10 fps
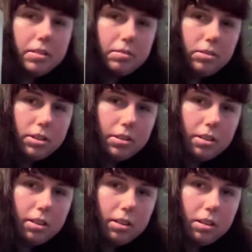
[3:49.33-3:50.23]
Show you the
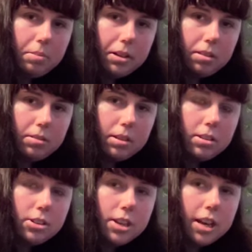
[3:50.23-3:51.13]
card a little bit closer.
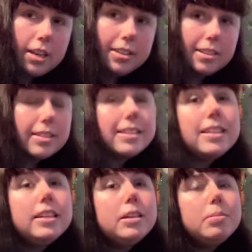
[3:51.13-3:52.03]
She is
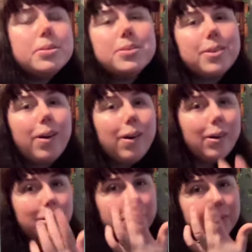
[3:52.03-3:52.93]
steely
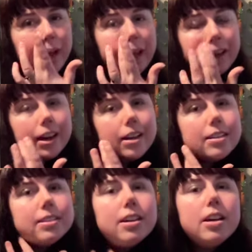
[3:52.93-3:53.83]
resolve
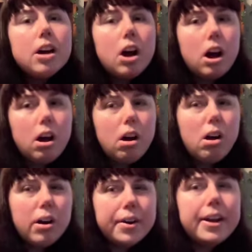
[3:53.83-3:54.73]
and a
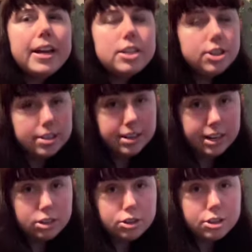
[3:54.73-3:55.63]
hard-edged
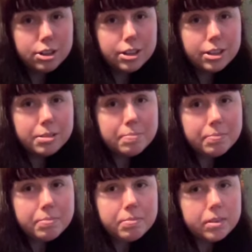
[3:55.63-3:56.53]
nature
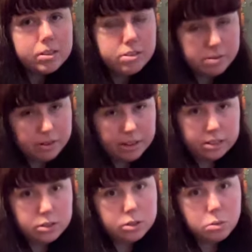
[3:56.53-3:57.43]
due to
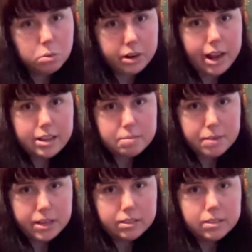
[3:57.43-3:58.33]
that sword
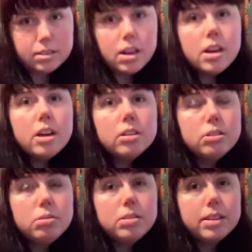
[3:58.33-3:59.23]
element,
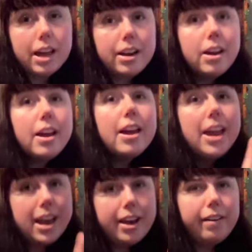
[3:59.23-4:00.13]
due to that
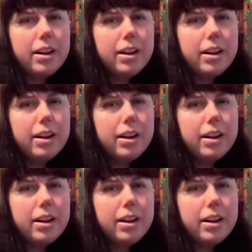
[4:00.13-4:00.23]
air